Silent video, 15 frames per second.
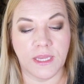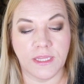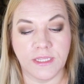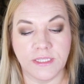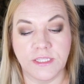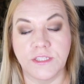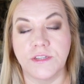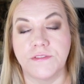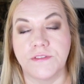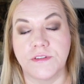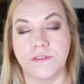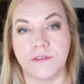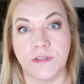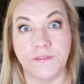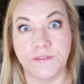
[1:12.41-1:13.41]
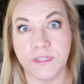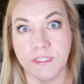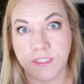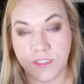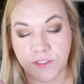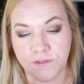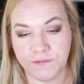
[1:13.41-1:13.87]
This is your first. If
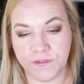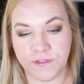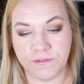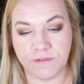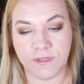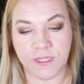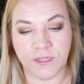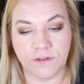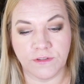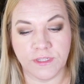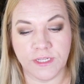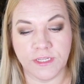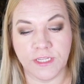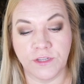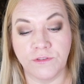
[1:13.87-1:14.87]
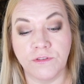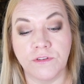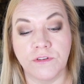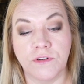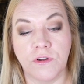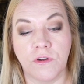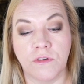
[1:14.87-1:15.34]
this is your first video, you
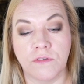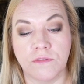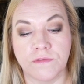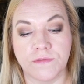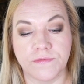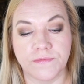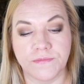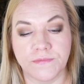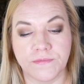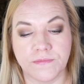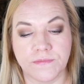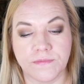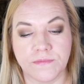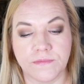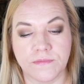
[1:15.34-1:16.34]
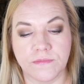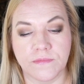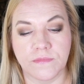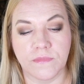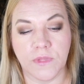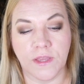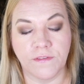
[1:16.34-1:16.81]
don't know.
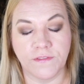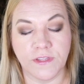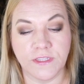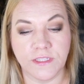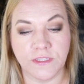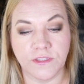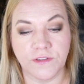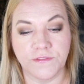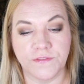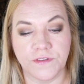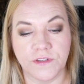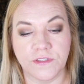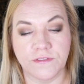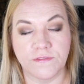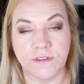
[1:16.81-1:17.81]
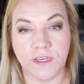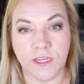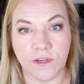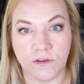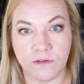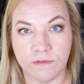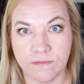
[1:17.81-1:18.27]
If this is your first
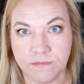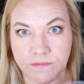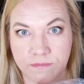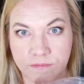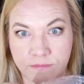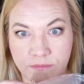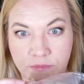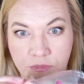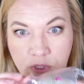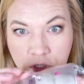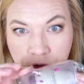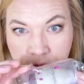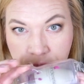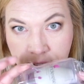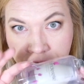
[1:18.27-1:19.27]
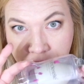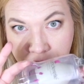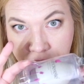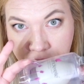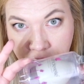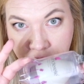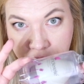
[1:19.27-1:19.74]
video, you may
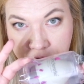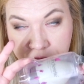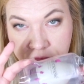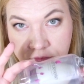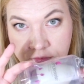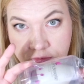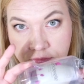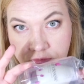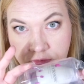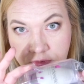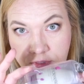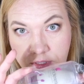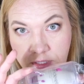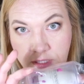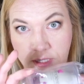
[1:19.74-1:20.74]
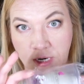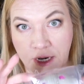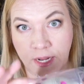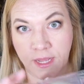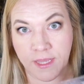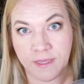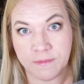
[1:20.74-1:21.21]
not know that
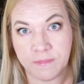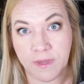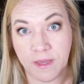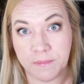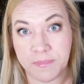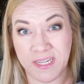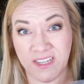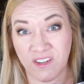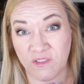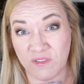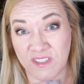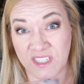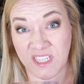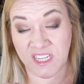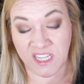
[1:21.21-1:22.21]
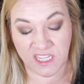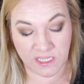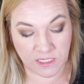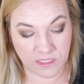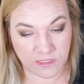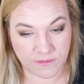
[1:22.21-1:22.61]
I am a bit OCD.